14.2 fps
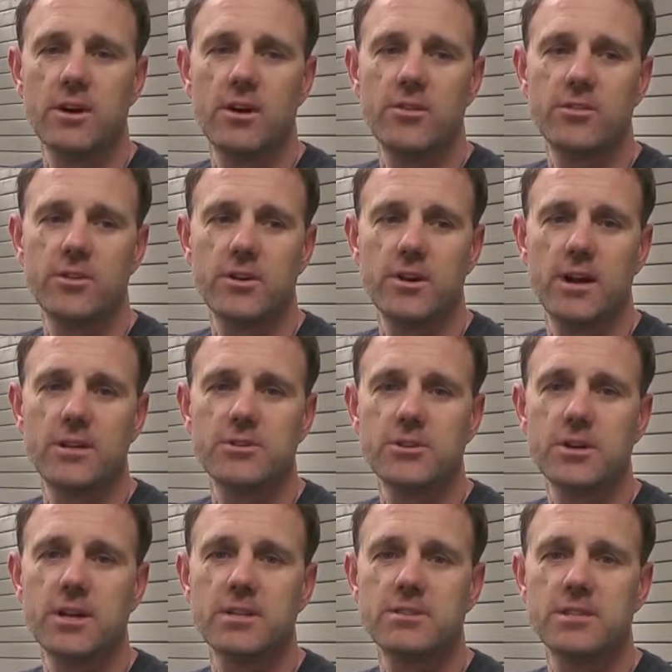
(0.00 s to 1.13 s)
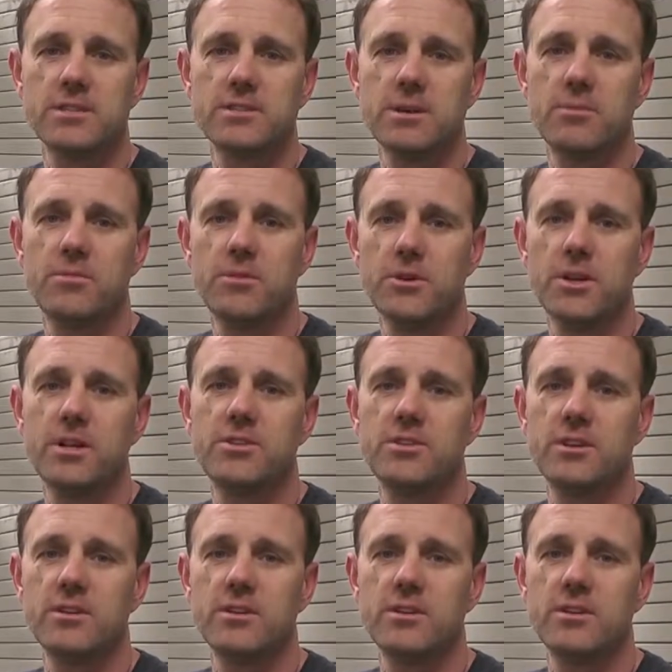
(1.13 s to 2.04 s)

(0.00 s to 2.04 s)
cars are, as you're going to see some of the footage,